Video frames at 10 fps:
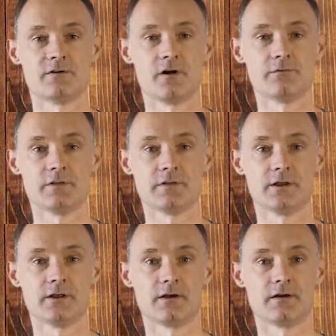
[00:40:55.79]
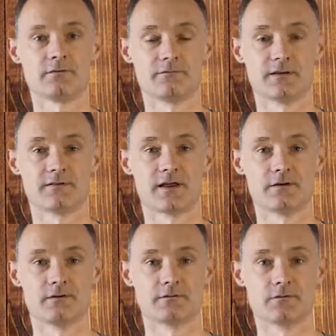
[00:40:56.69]
Falls are the leading cause of
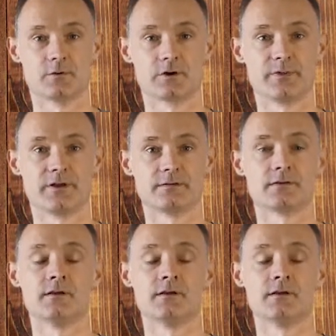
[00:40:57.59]
fatalities in the workplace.